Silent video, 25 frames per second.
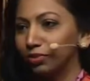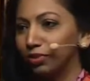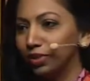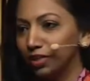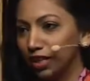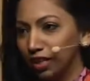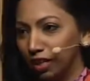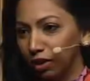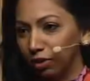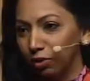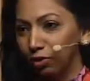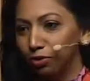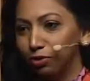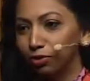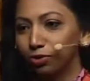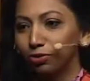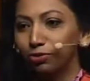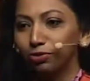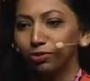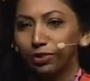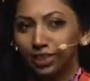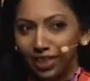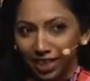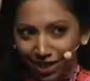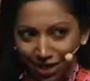
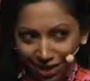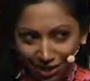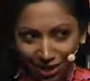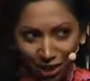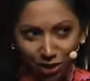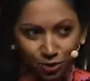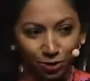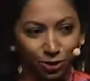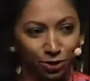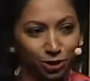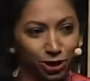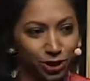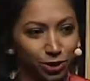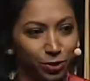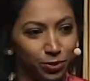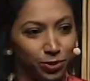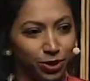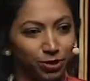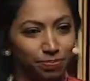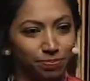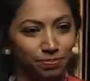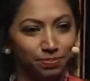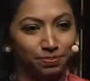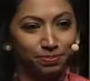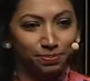tēnā tātou katoa.
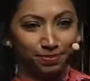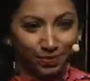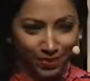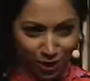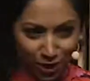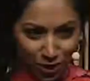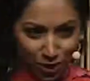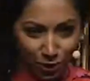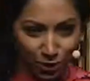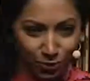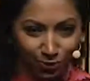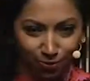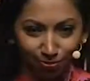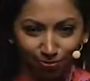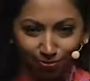Thank you.